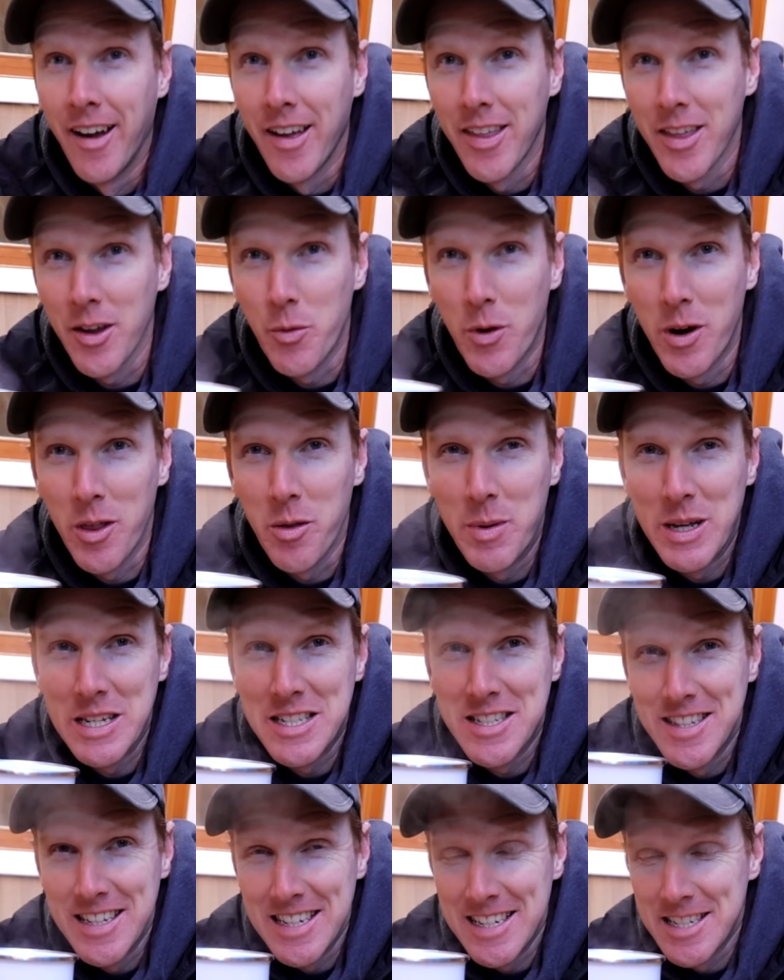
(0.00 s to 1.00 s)
I think one of the
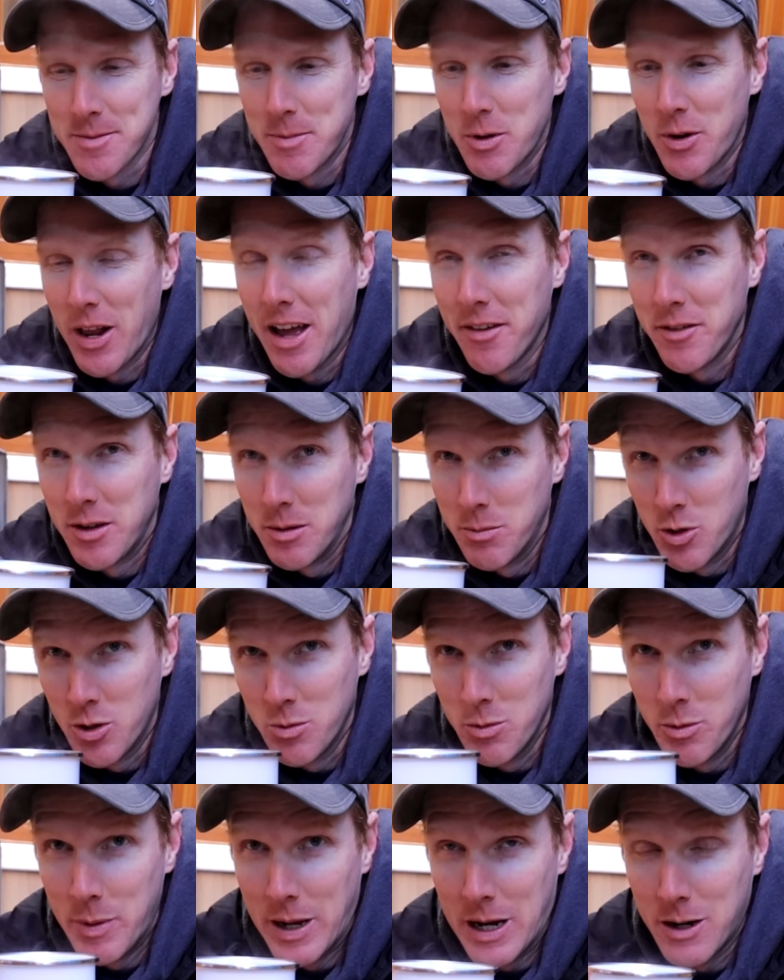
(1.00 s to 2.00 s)
best things about having a
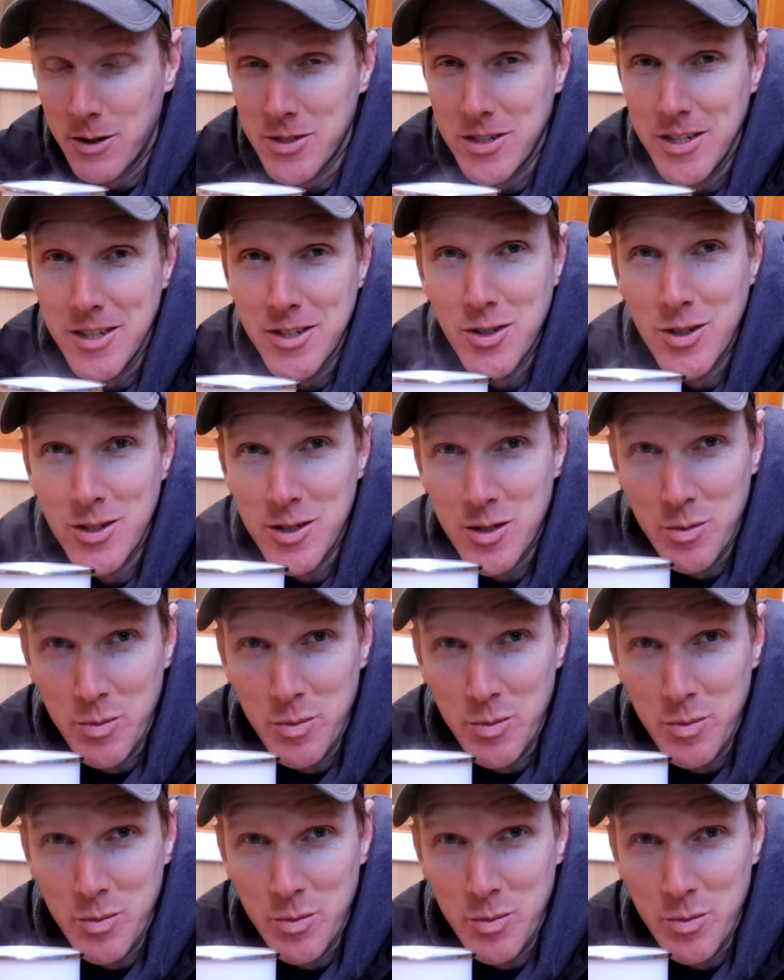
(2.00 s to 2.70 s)
portable power station is